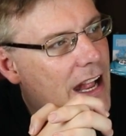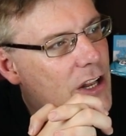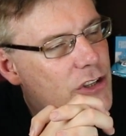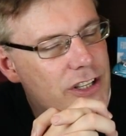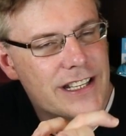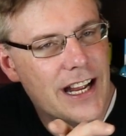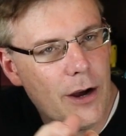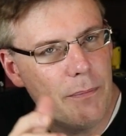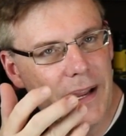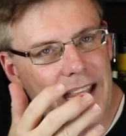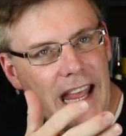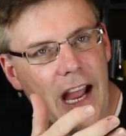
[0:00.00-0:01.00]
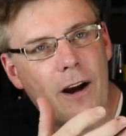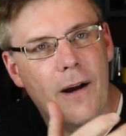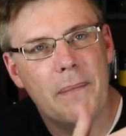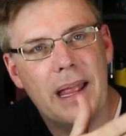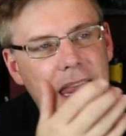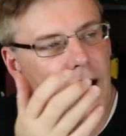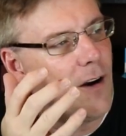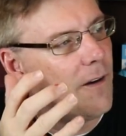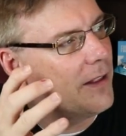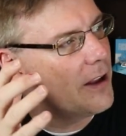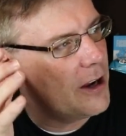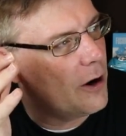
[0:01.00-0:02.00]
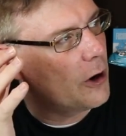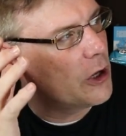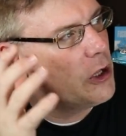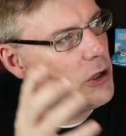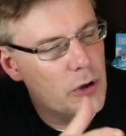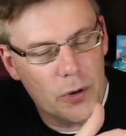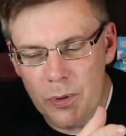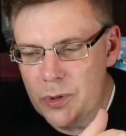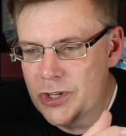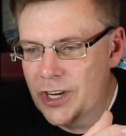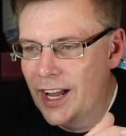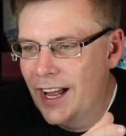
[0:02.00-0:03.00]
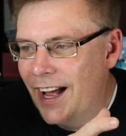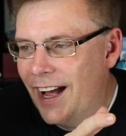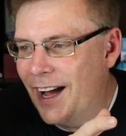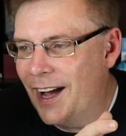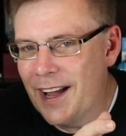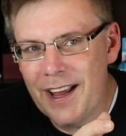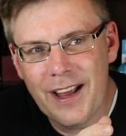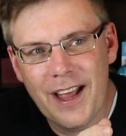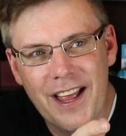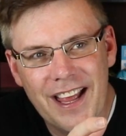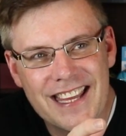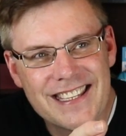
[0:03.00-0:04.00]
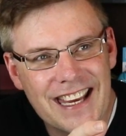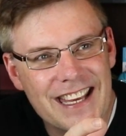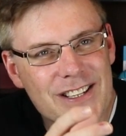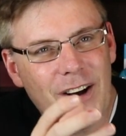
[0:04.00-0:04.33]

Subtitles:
just how big they are. I mean, they are huge. And it's